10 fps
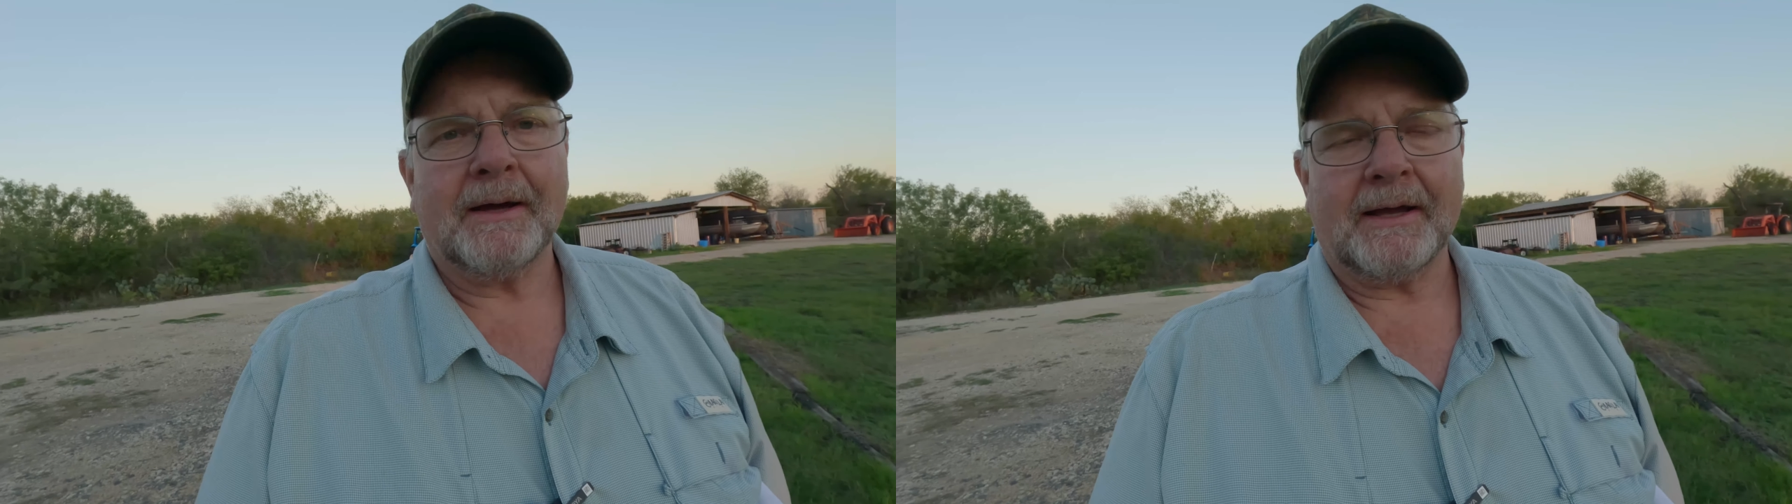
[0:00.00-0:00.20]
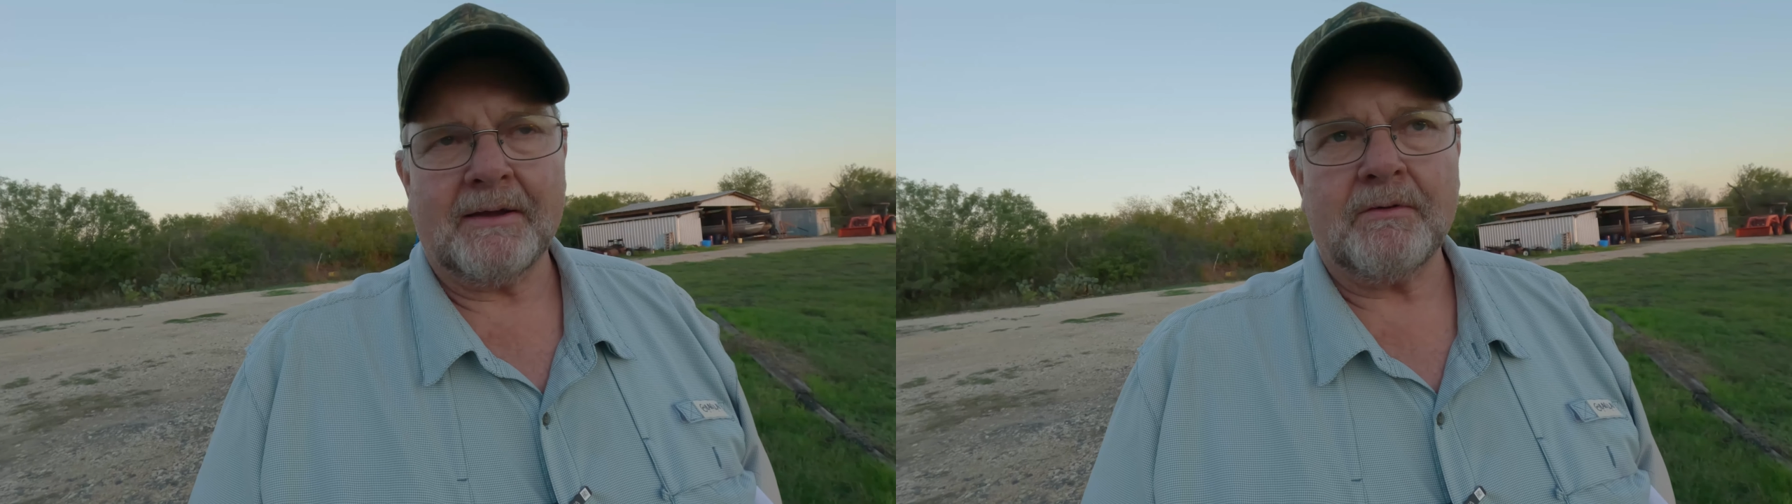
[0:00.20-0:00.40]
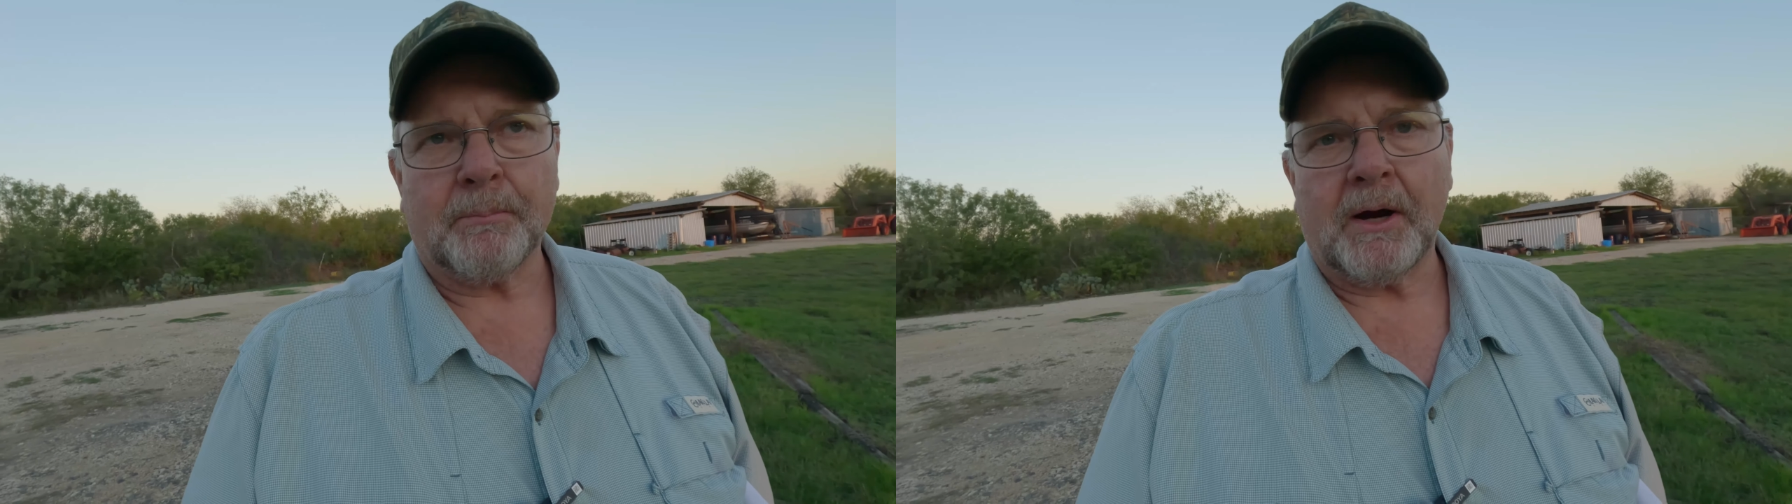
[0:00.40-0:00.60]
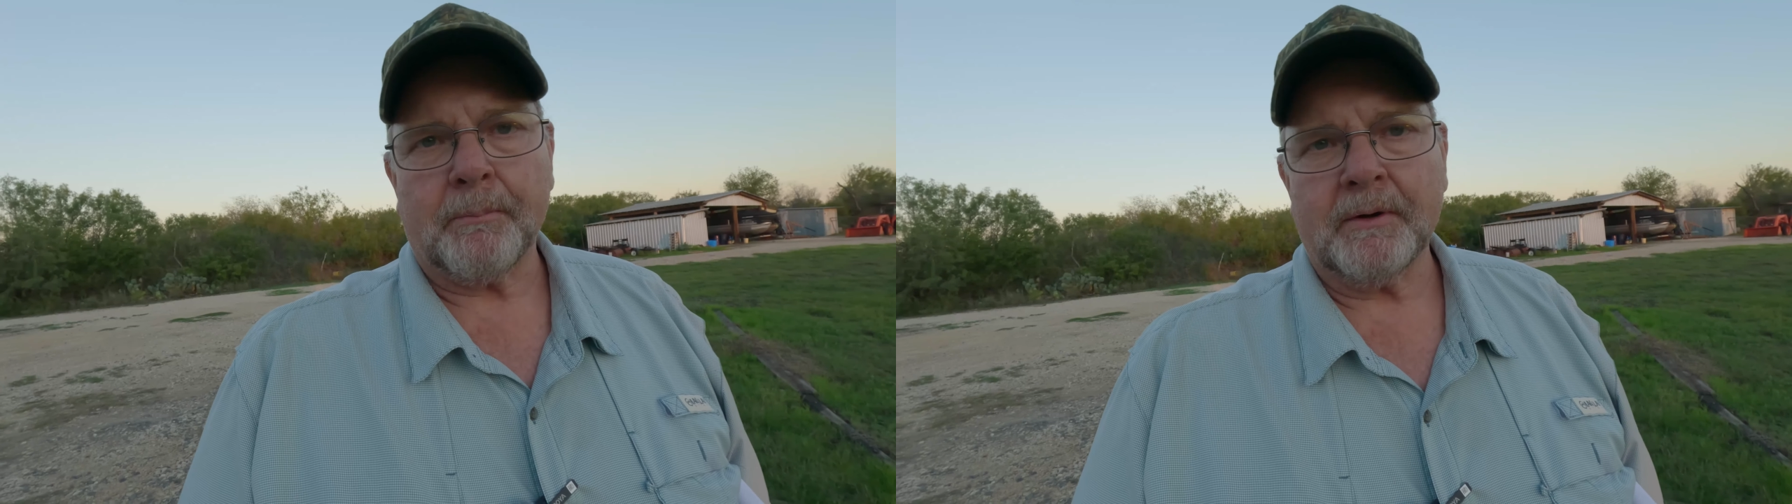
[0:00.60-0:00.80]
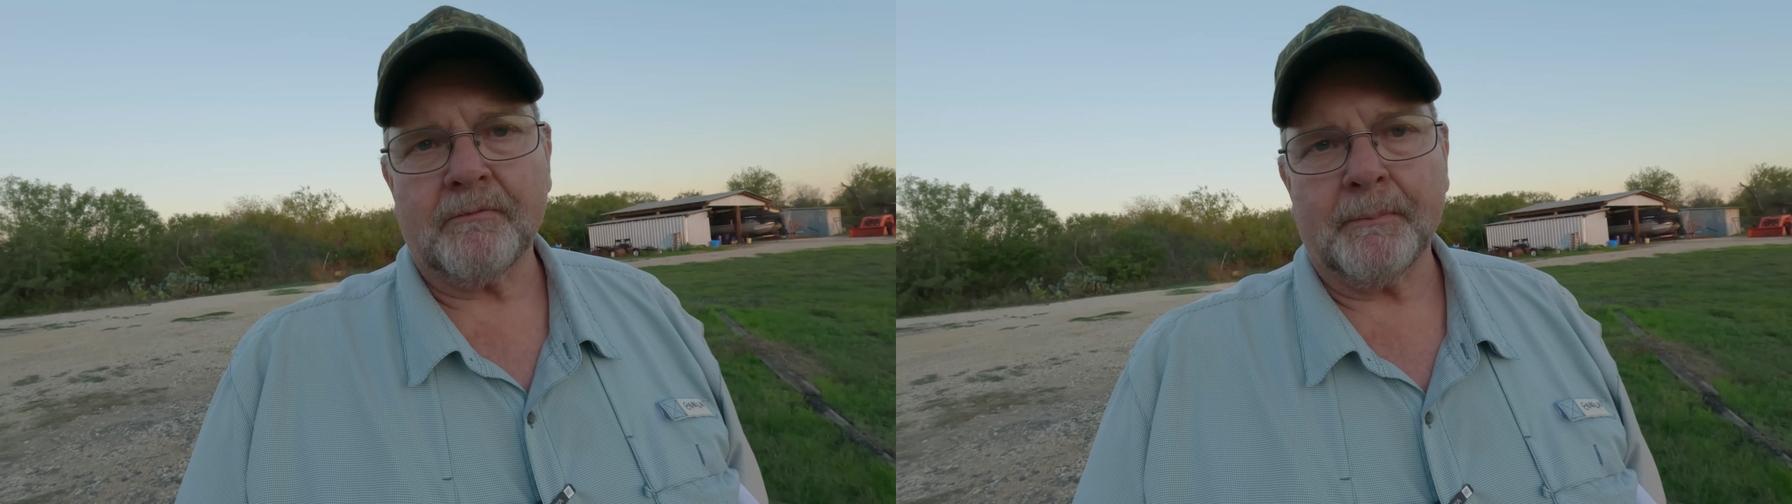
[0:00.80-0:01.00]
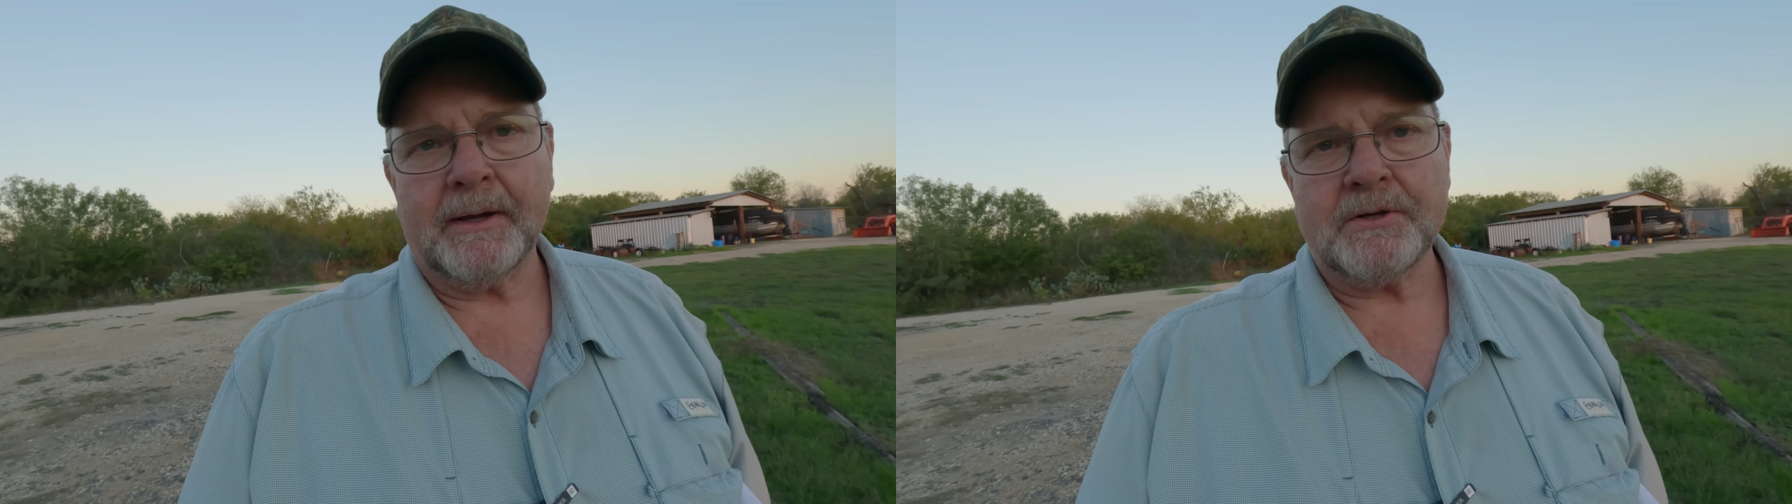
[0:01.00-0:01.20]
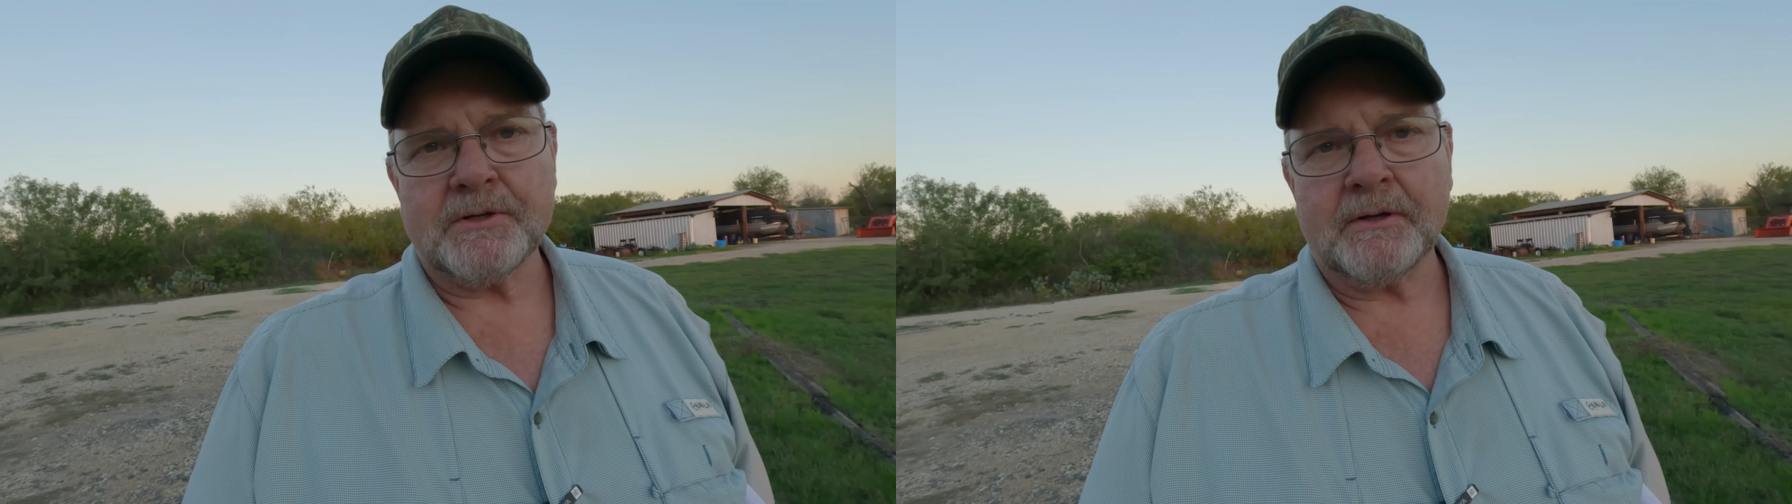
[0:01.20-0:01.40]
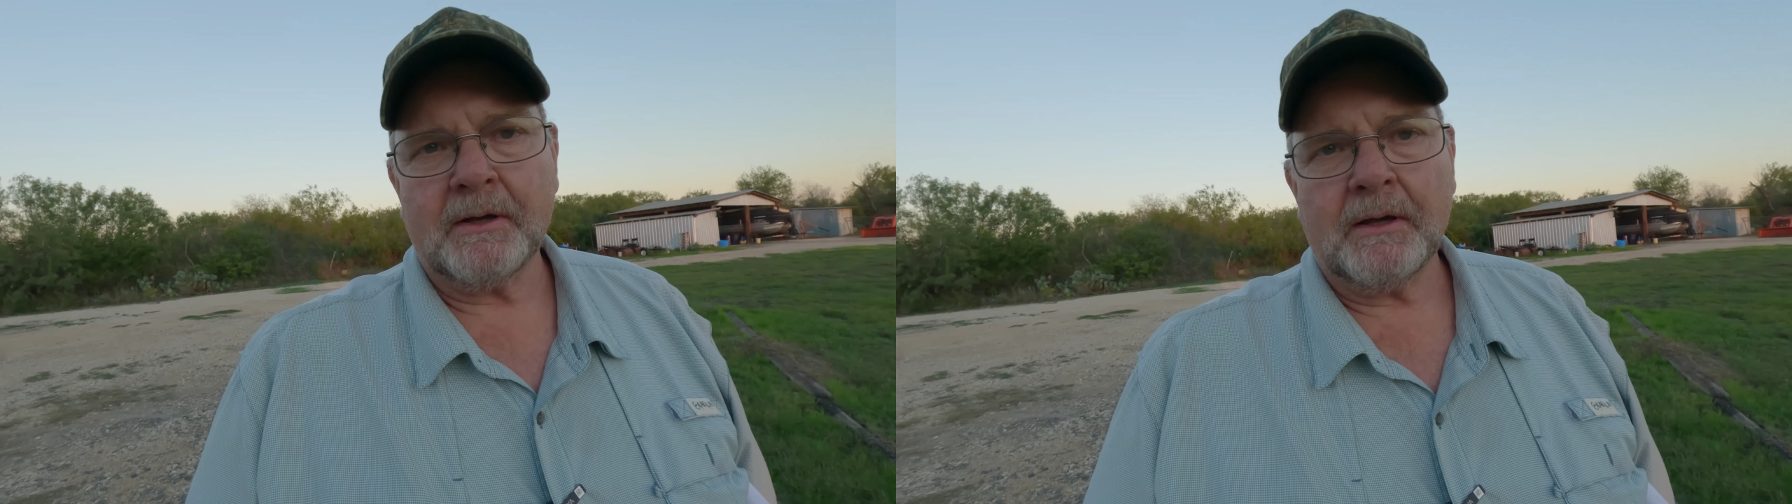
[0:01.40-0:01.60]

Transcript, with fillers: I give you the proper information.